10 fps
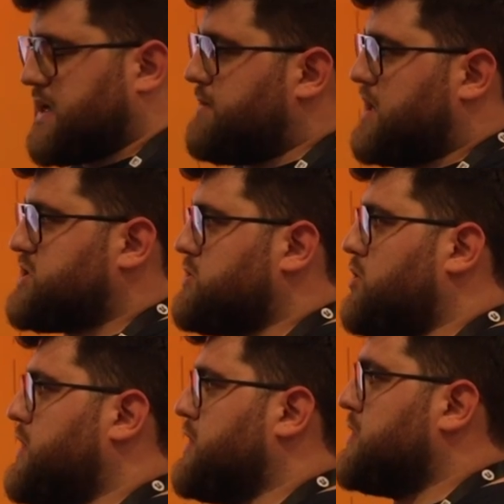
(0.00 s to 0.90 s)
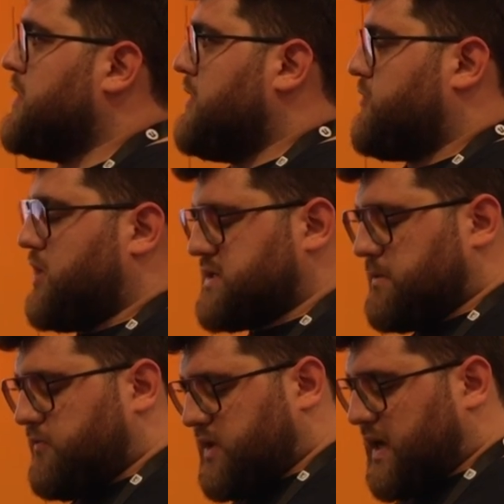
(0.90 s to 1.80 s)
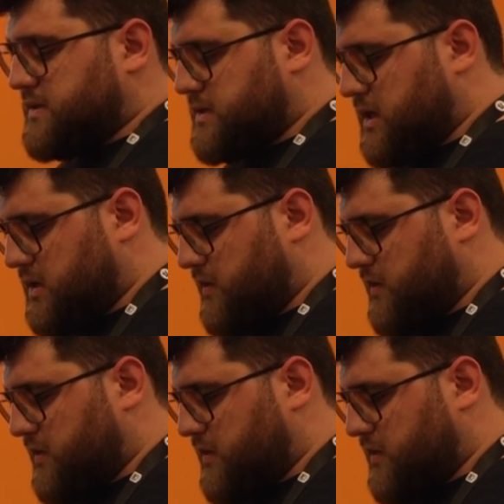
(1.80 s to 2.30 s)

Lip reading: I mentioned earlier, for example, we can say